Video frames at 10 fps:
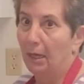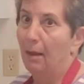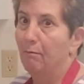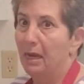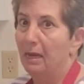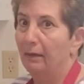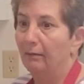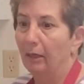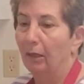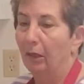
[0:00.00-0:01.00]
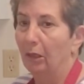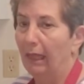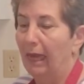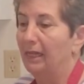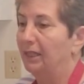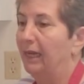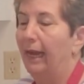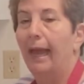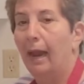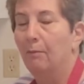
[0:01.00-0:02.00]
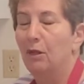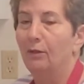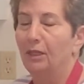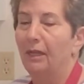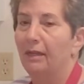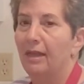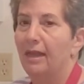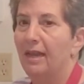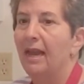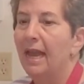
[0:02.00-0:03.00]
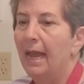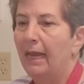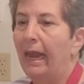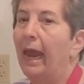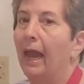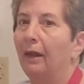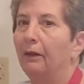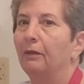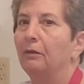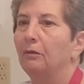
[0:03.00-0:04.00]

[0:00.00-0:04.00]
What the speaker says: and I'm being a little lazy and I'm using the canned